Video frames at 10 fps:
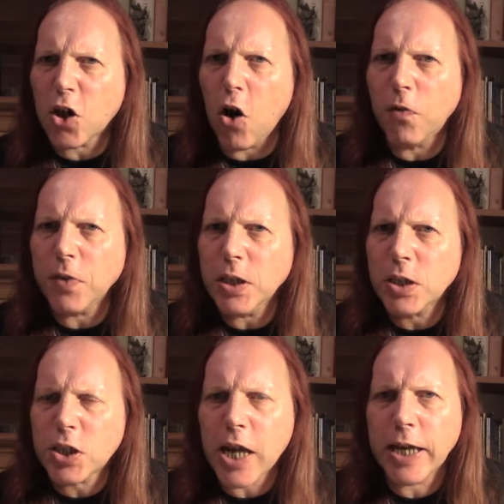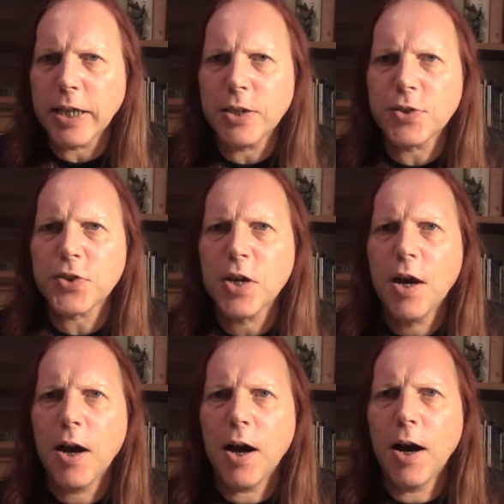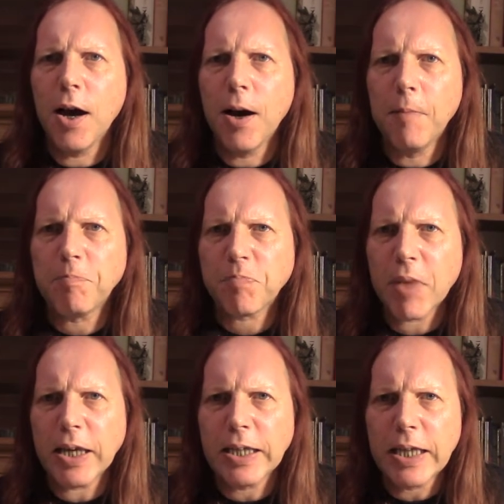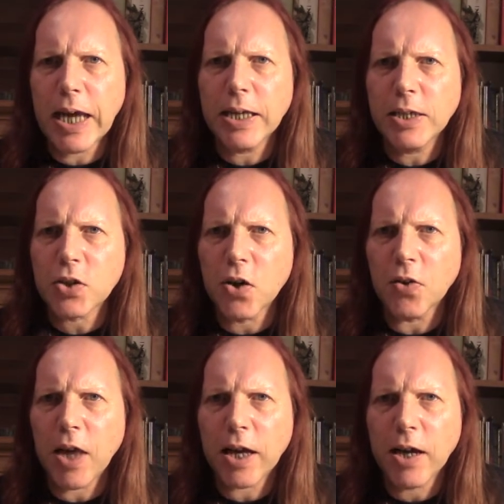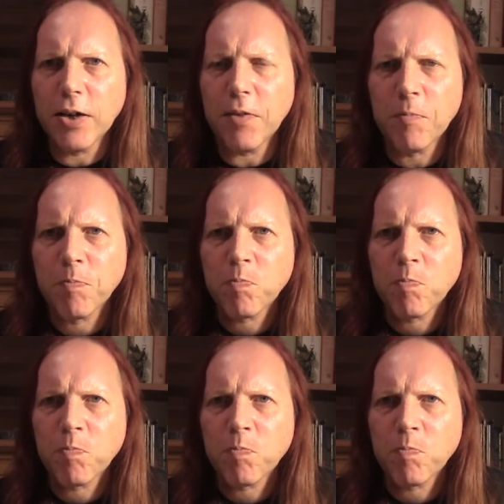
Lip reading: coffee tannins. Again, it's got that kind of